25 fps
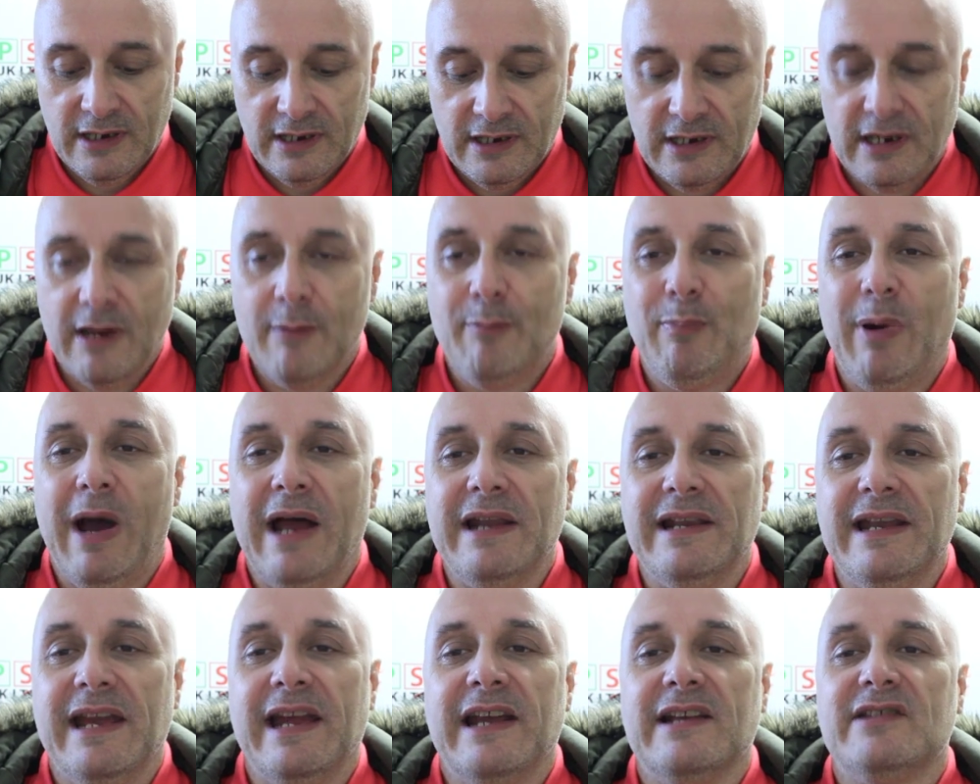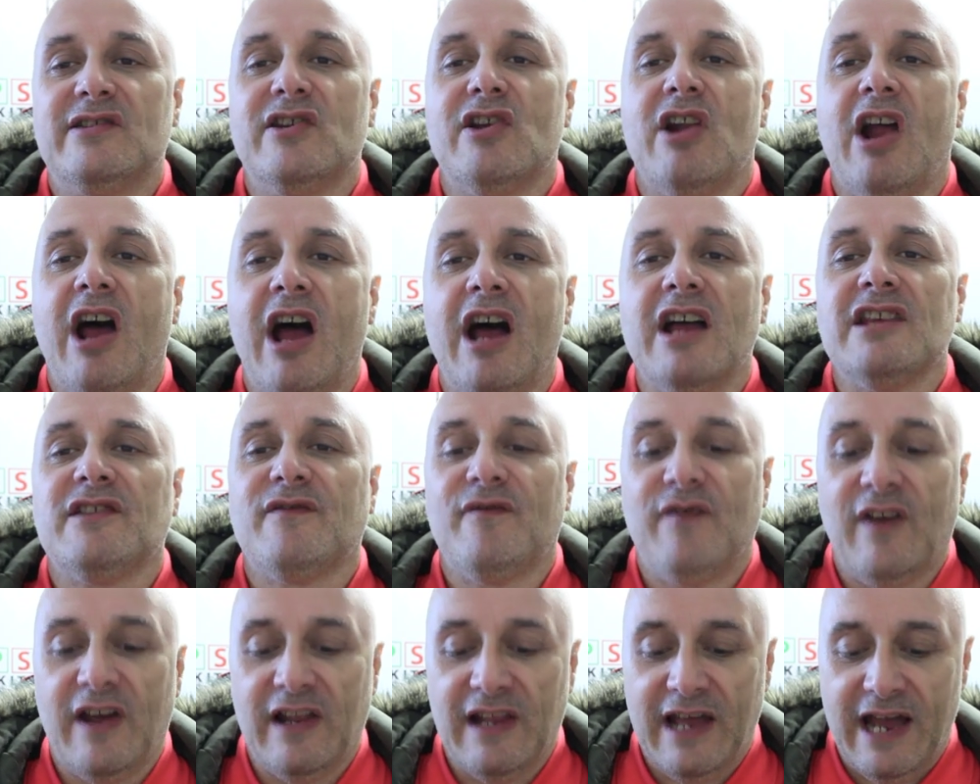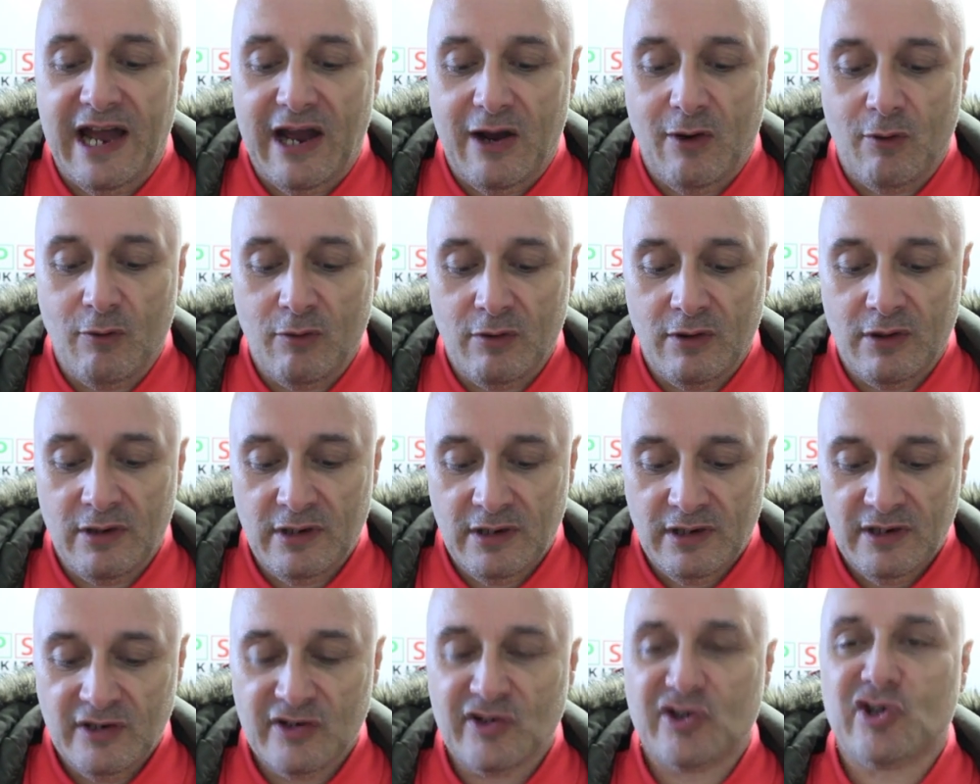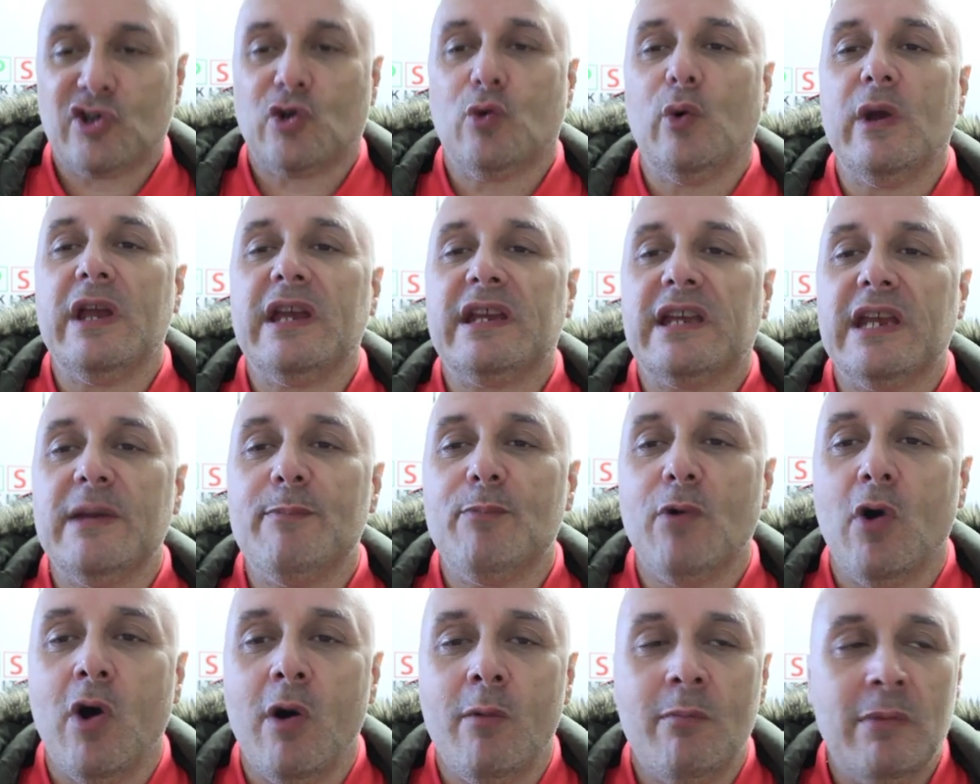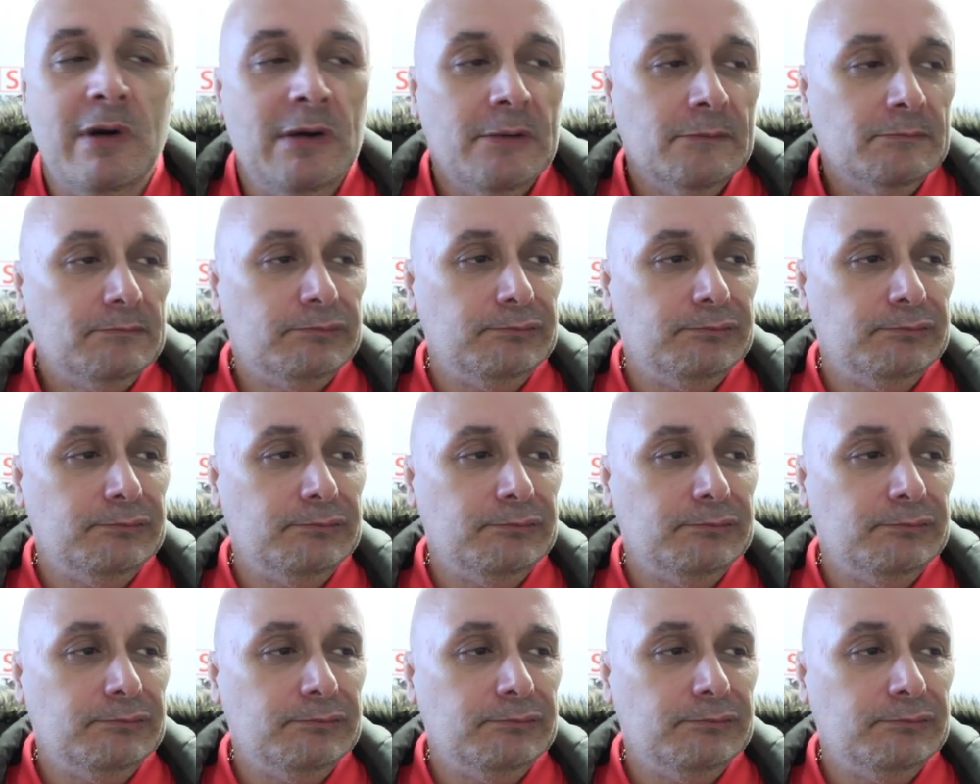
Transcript: You panicked, your ass fell out. Squeaky bum.